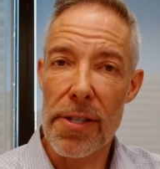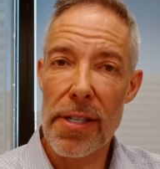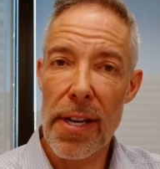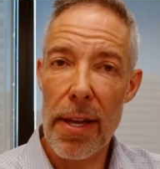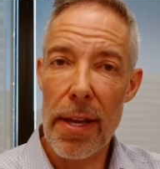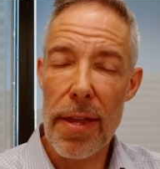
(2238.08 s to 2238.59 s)

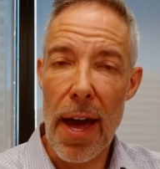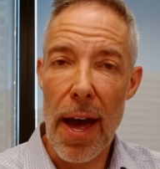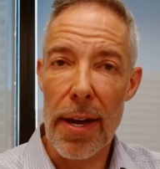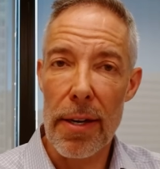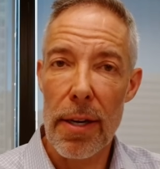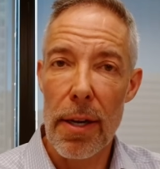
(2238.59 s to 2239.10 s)
said
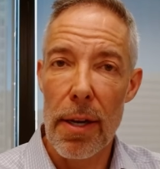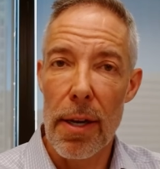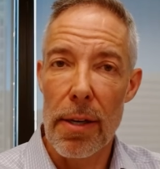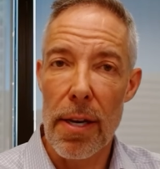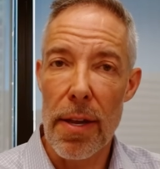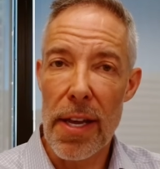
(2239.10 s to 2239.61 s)
that,
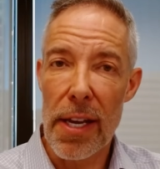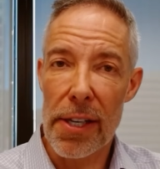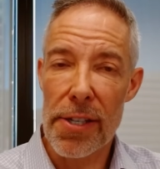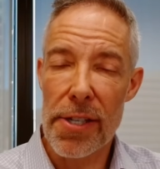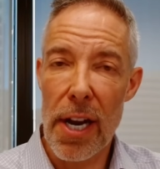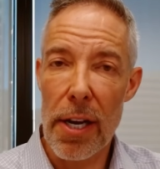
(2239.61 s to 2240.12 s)
to the
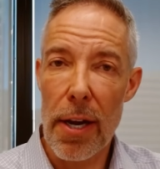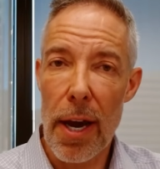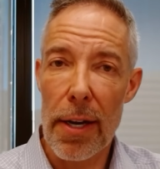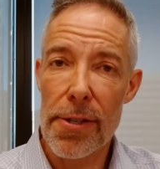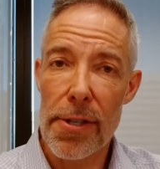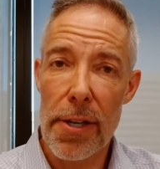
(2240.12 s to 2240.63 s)
extent you
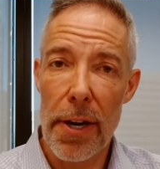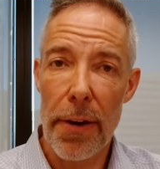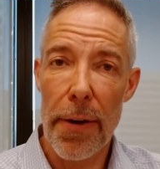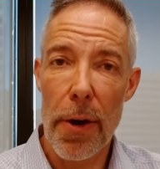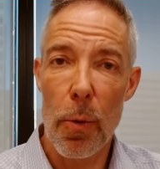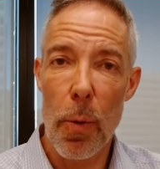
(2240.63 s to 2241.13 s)
had a
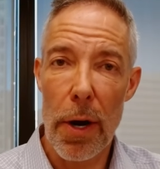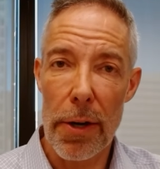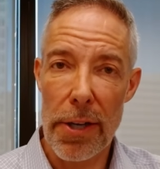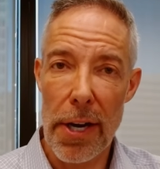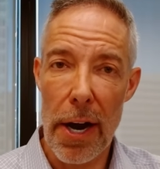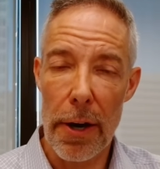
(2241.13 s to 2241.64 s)
scenario where
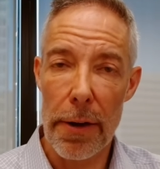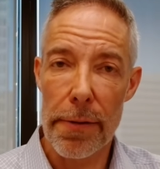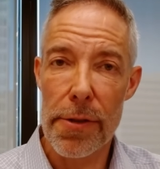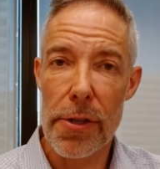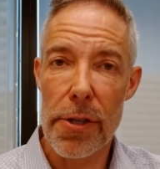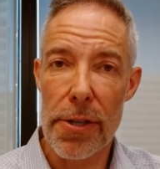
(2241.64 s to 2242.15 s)

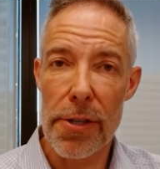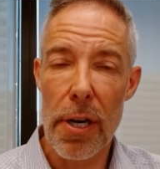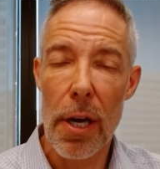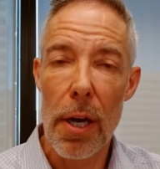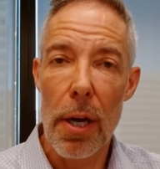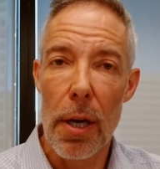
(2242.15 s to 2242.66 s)
tariffs
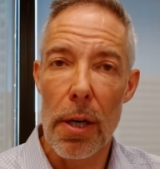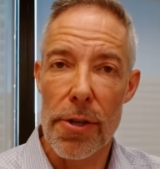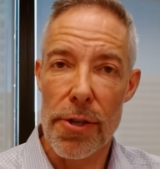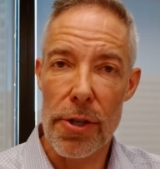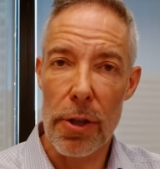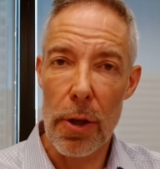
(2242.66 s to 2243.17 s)
just
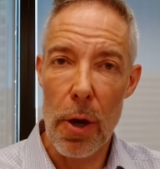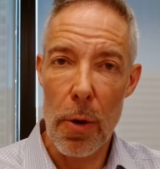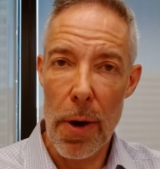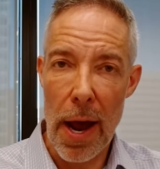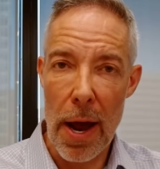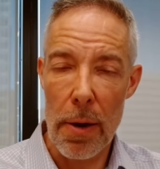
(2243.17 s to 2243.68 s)
slow
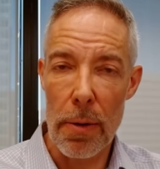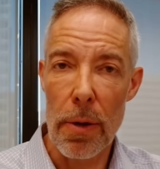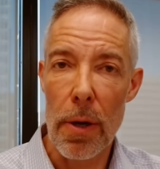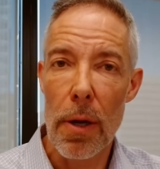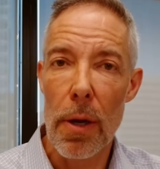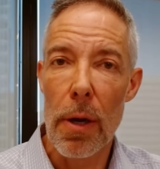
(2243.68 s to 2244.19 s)

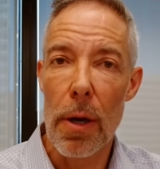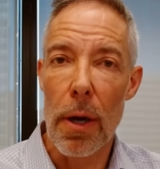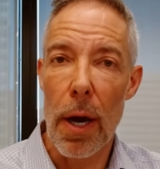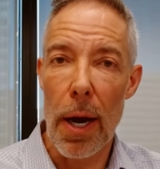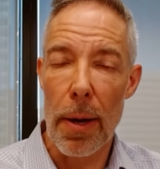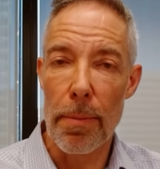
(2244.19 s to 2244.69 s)
down
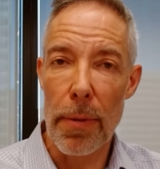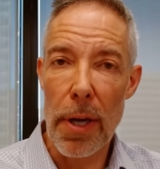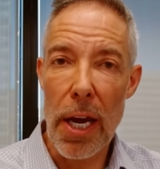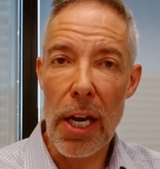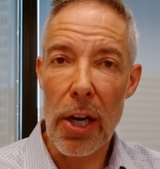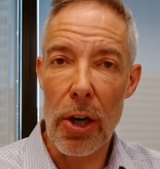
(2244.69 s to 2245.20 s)

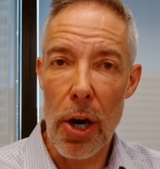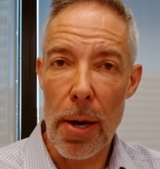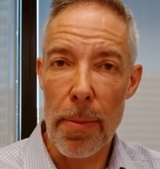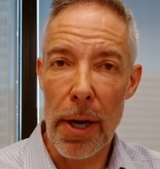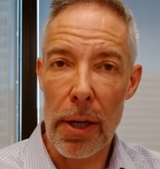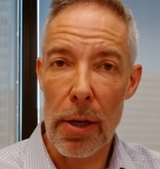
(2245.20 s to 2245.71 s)

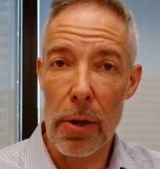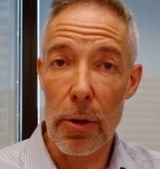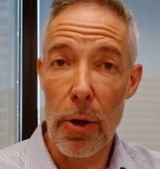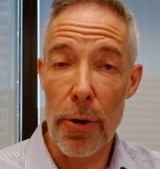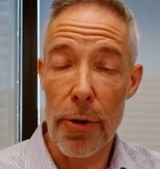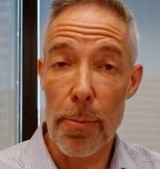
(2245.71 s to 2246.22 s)
economic
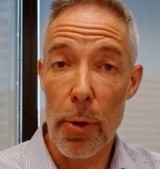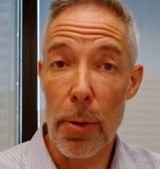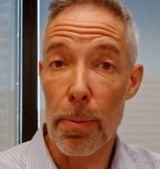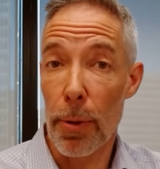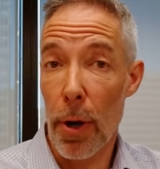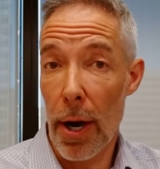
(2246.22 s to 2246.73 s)
growth more
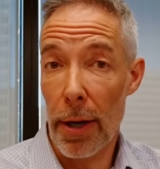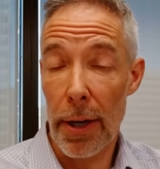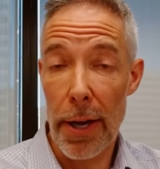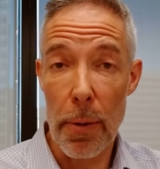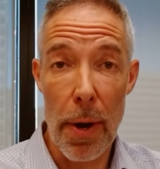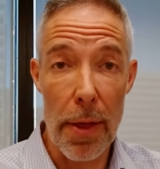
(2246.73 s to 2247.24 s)

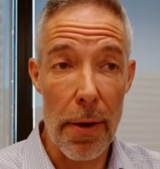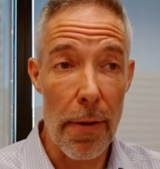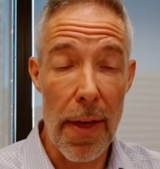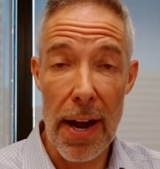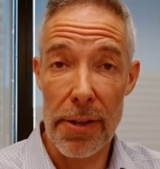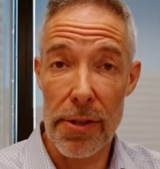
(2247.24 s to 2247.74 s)
broadly, whether
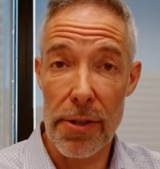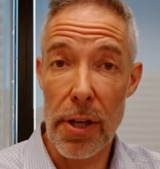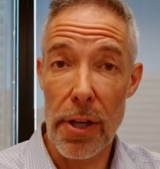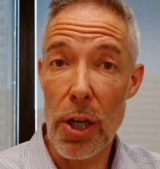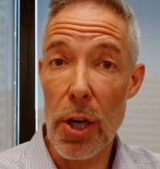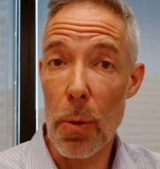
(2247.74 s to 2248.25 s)
that's
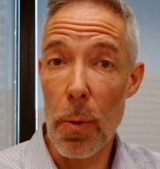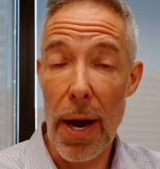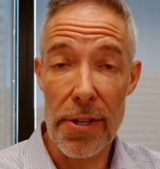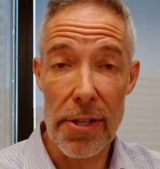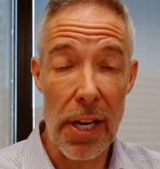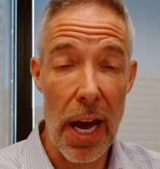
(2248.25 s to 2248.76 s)
the
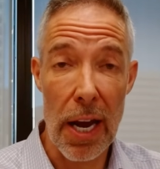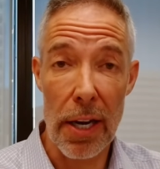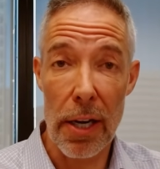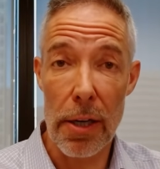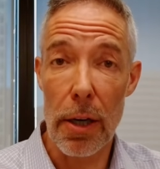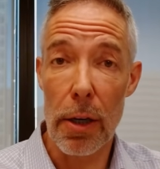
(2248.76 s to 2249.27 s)
US,
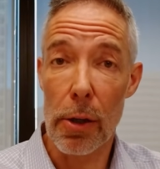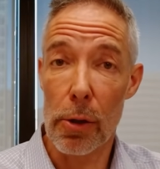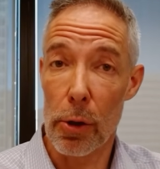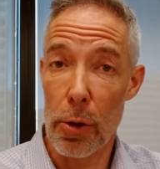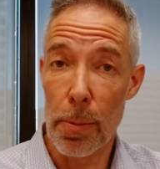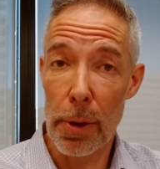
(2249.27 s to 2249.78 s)
Canada, or
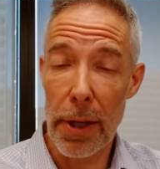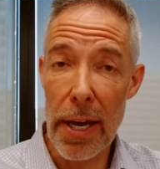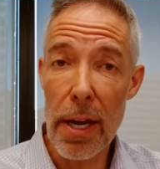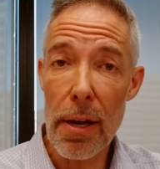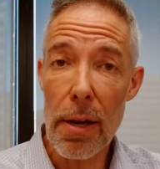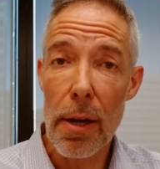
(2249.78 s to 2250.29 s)

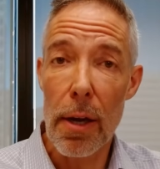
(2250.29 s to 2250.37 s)
globally,